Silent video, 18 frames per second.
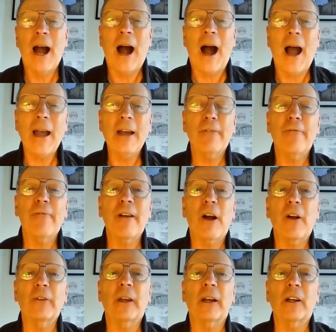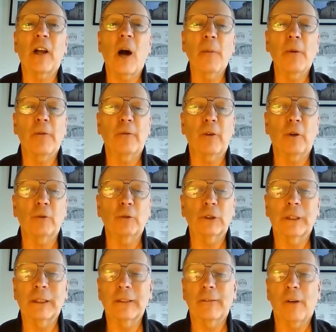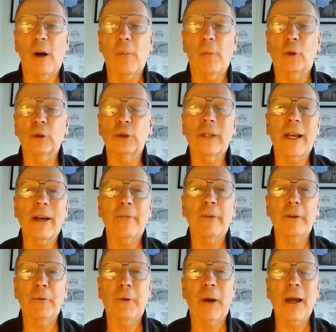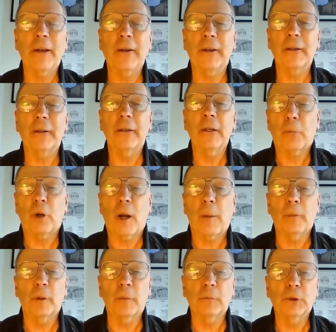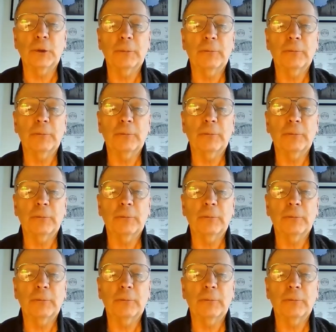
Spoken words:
I have found that homophones give almost every writer problems.